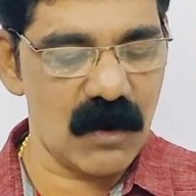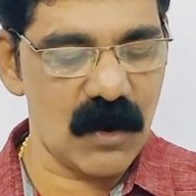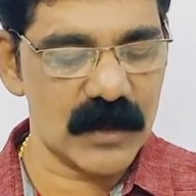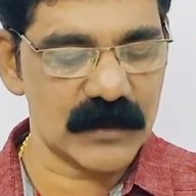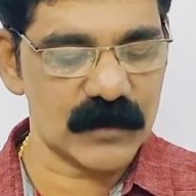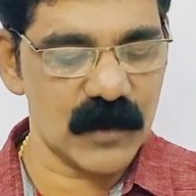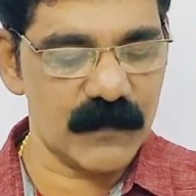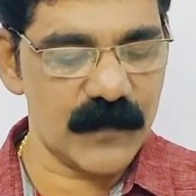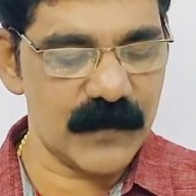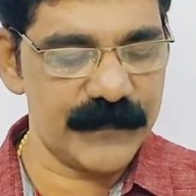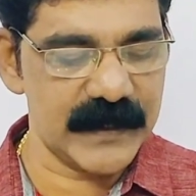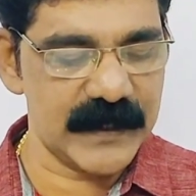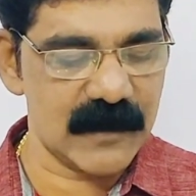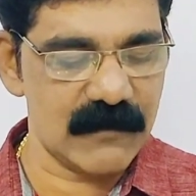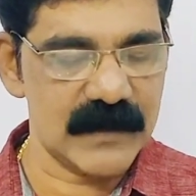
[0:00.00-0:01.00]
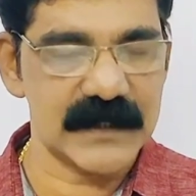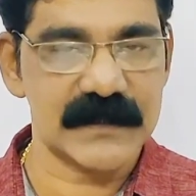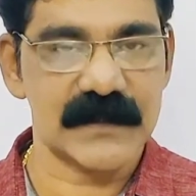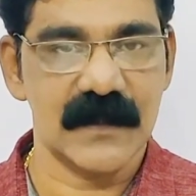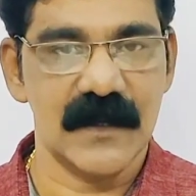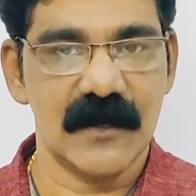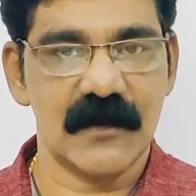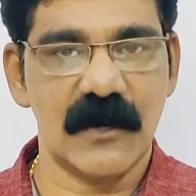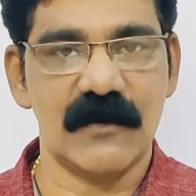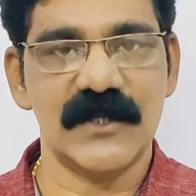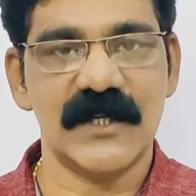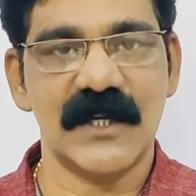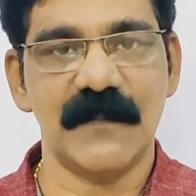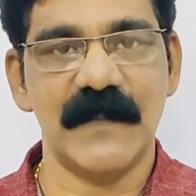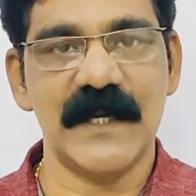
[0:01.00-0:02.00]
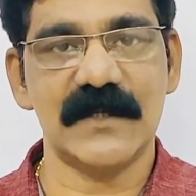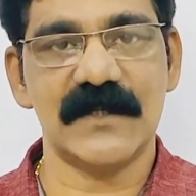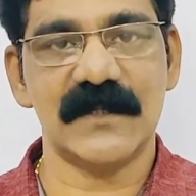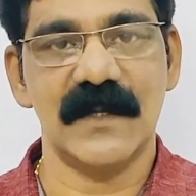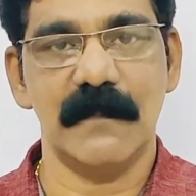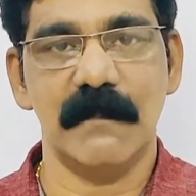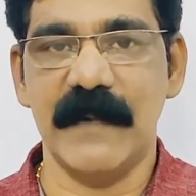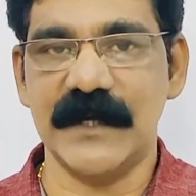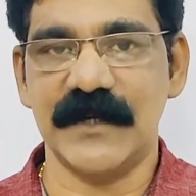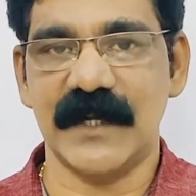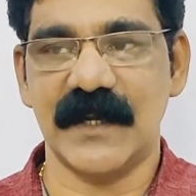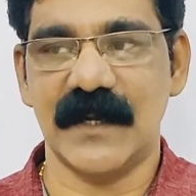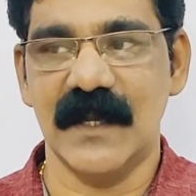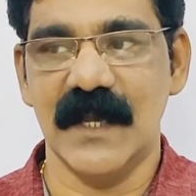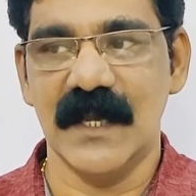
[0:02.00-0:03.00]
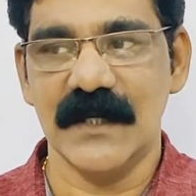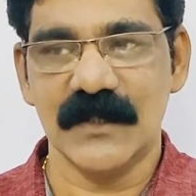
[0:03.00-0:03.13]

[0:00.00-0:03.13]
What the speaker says: on top of the covers. Crouching means bending.